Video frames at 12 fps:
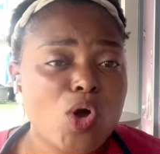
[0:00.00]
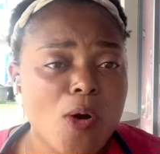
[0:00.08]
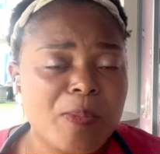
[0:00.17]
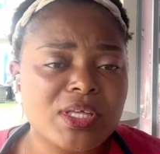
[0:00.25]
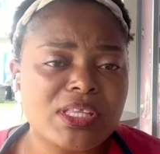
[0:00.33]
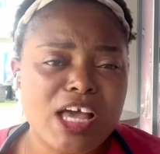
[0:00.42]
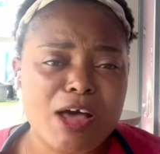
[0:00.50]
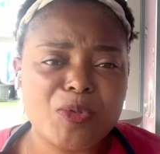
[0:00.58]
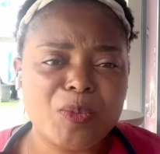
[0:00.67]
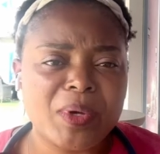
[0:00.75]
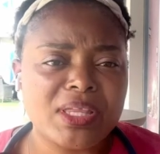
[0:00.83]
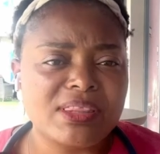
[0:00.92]
up in the
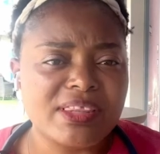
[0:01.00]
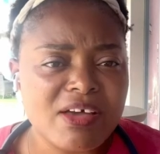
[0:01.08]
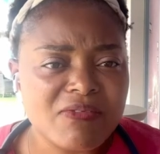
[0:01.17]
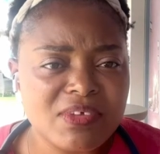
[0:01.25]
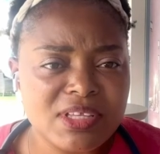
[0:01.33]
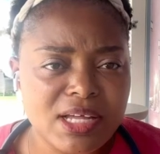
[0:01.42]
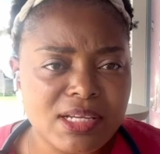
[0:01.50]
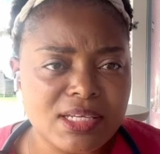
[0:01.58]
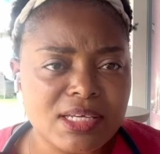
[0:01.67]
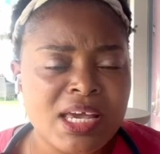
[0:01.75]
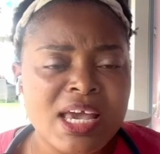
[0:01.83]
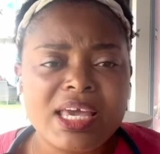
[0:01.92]
abdomen,
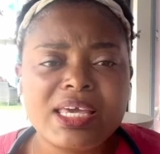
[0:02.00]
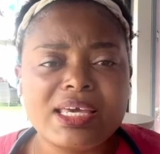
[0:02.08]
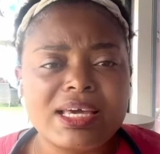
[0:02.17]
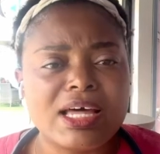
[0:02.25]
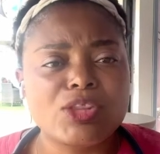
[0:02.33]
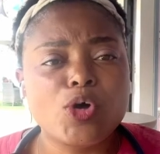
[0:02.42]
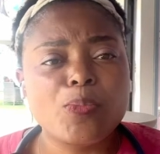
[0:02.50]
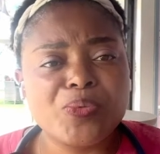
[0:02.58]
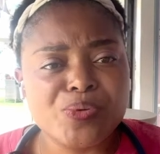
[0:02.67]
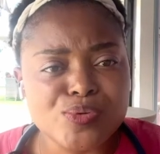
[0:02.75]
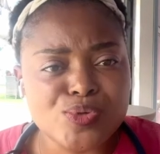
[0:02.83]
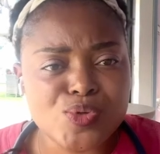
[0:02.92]
definitely it cannot
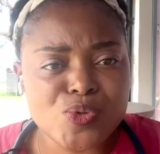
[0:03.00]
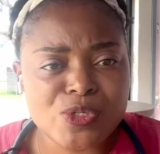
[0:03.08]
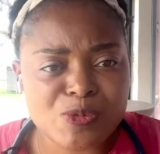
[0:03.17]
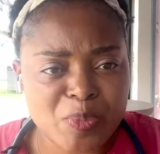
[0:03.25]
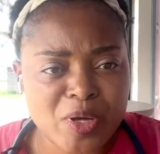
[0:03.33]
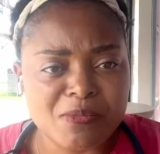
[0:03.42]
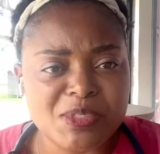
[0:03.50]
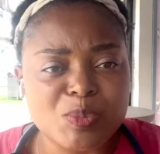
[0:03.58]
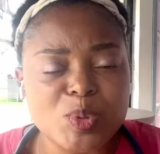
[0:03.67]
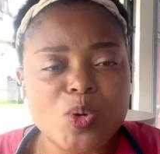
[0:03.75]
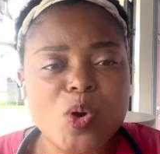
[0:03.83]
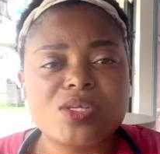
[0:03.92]
produce sperms
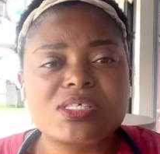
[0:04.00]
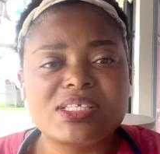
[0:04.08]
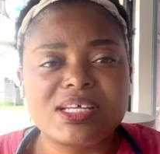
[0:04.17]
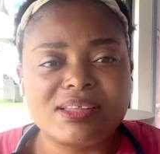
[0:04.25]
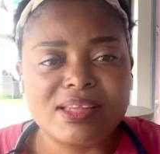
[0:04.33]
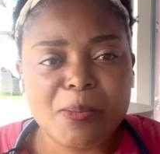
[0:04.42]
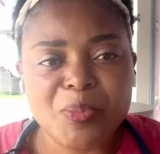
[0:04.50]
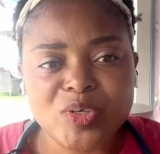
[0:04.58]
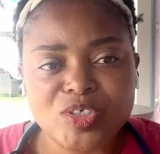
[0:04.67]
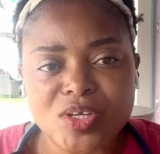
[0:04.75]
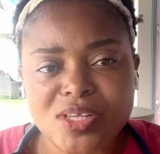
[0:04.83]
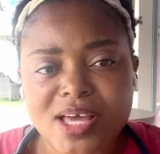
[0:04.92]
because the
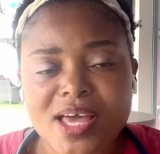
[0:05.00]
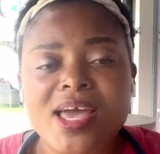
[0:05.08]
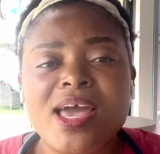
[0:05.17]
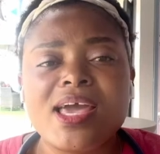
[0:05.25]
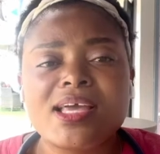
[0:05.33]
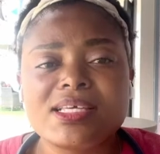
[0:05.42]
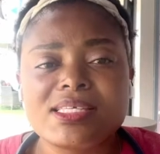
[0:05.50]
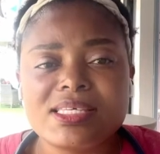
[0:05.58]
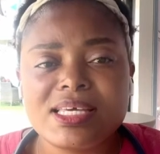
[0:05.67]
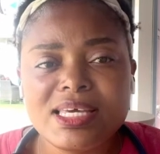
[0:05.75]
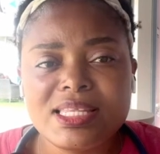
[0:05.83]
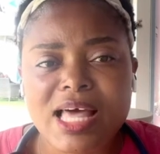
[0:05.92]
temperature there is
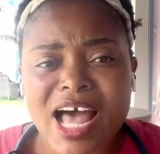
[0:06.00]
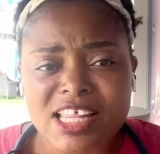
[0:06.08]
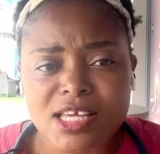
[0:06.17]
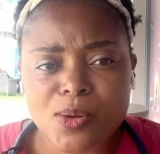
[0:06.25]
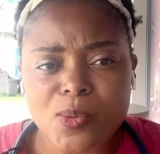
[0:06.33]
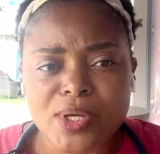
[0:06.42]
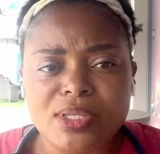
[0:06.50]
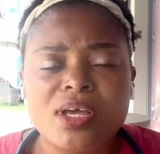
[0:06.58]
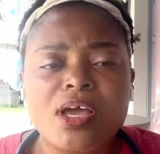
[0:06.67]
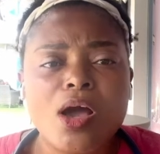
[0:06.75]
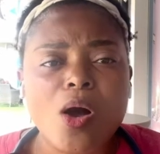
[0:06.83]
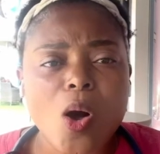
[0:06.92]
inadequate.
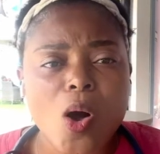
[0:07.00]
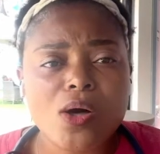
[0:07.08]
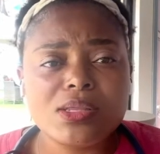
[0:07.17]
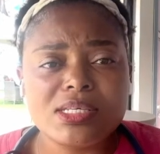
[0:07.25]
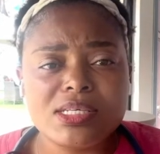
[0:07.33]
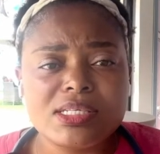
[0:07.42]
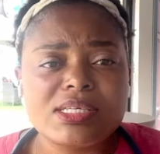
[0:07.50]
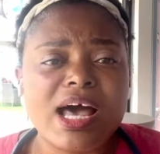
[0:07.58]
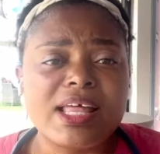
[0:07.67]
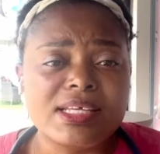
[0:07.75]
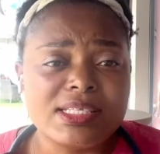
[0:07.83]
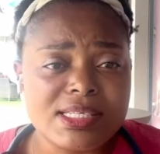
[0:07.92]
All this,
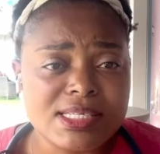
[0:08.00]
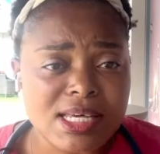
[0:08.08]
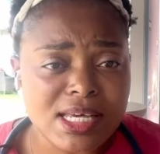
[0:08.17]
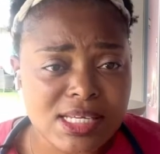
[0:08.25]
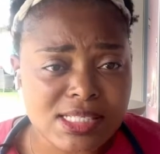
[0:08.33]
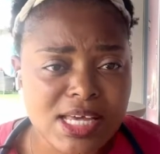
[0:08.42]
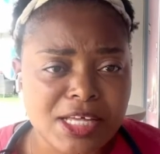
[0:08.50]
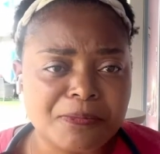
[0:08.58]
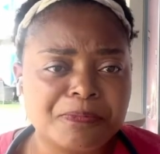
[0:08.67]
and it is heated,